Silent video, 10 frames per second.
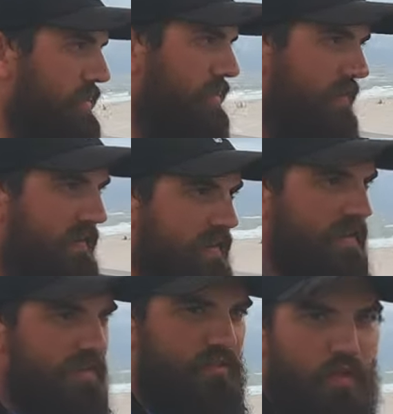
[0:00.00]
But
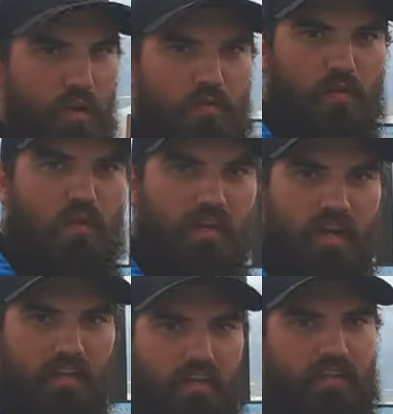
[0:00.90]
still, overall,
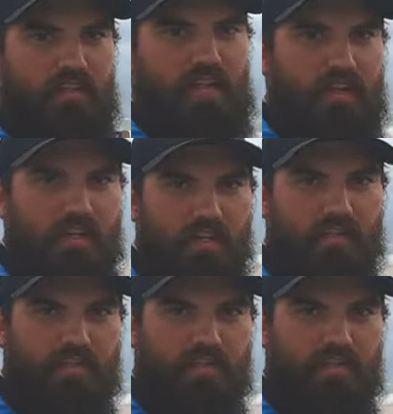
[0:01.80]
had a good day.